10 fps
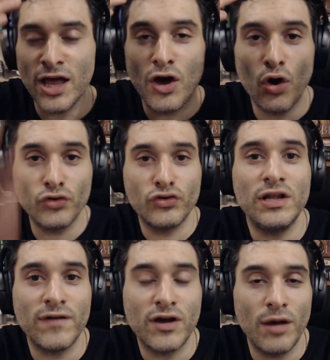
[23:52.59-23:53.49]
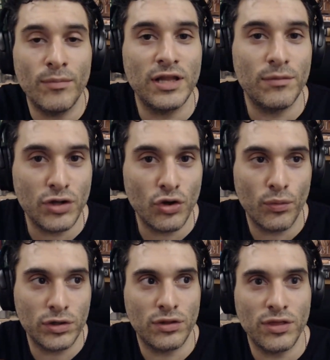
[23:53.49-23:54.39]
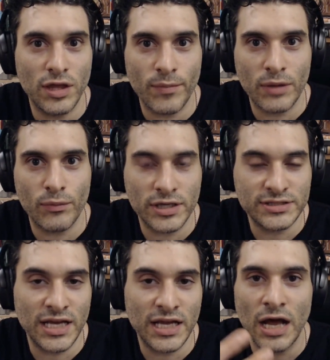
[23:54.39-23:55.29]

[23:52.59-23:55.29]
Also, leave a comment. Let me know what you think about what I said.